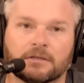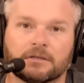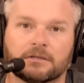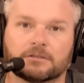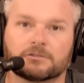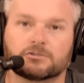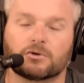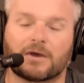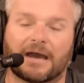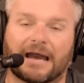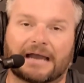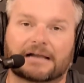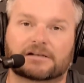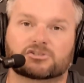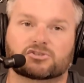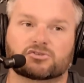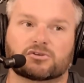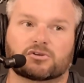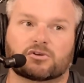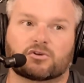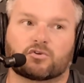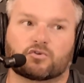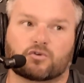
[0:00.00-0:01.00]
to actually
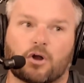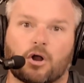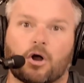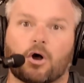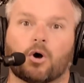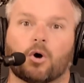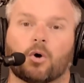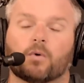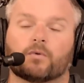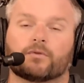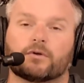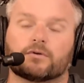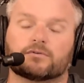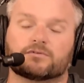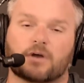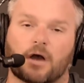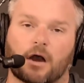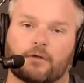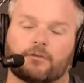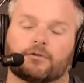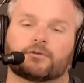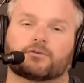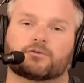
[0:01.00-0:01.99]
grow those
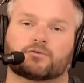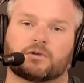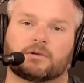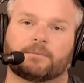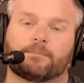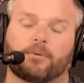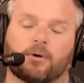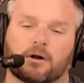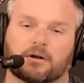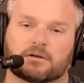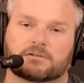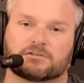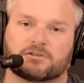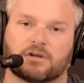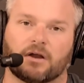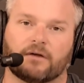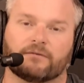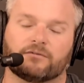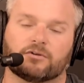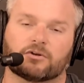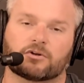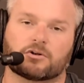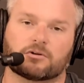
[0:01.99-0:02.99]
other three parts
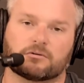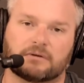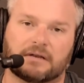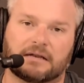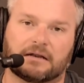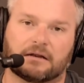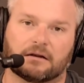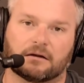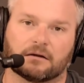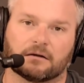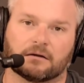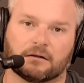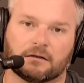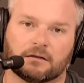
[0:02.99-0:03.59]
of your career?